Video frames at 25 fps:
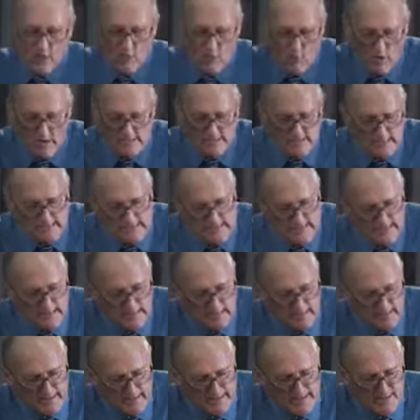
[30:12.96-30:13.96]
was a
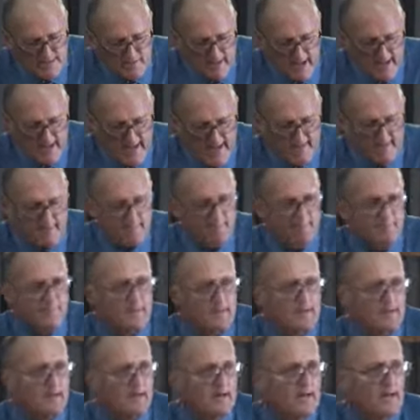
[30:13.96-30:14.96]
sinless man.
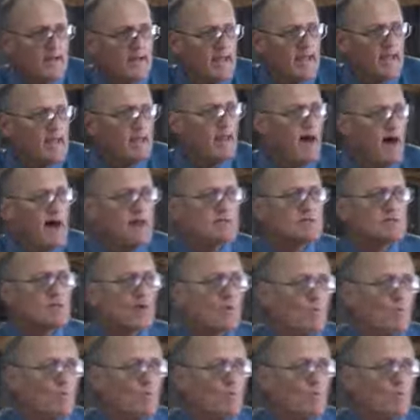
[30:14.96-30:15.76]
Elisha